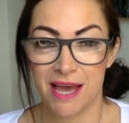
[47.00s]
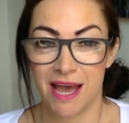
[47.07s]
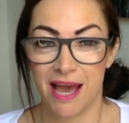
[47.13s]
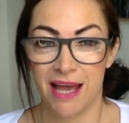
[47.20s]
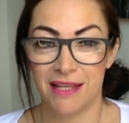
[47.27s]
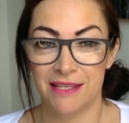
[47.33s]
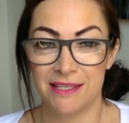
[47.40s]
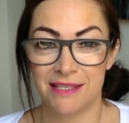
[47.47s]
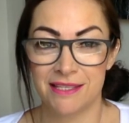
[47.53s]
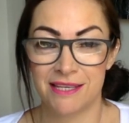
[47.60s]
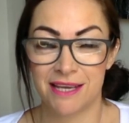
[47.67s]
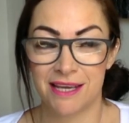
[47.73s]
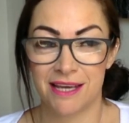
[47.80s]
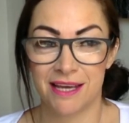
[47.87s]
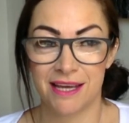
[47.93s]
And
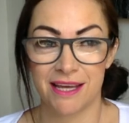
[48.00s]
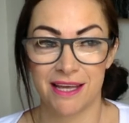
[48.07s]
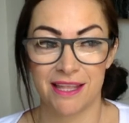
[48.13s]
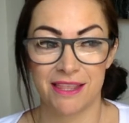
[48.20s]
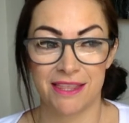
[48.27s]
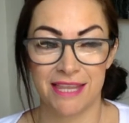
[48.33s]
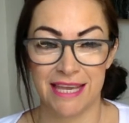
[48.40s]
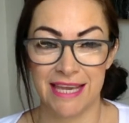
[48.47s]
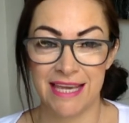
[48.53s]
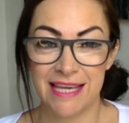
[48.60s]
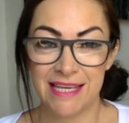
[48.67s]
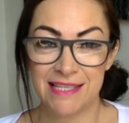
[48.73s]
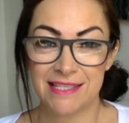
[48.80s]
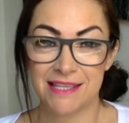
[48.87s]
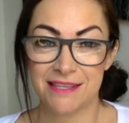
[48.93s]

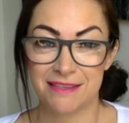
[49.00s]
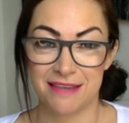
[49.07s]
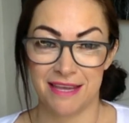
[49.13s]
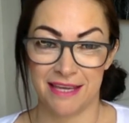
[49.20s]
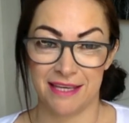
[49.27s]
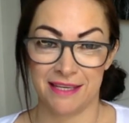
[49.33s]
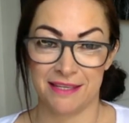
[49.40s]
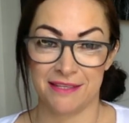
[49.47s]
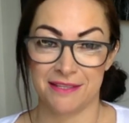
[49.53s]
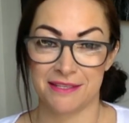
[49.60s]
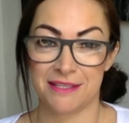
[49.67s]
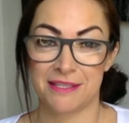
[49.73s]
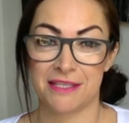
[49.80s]
these things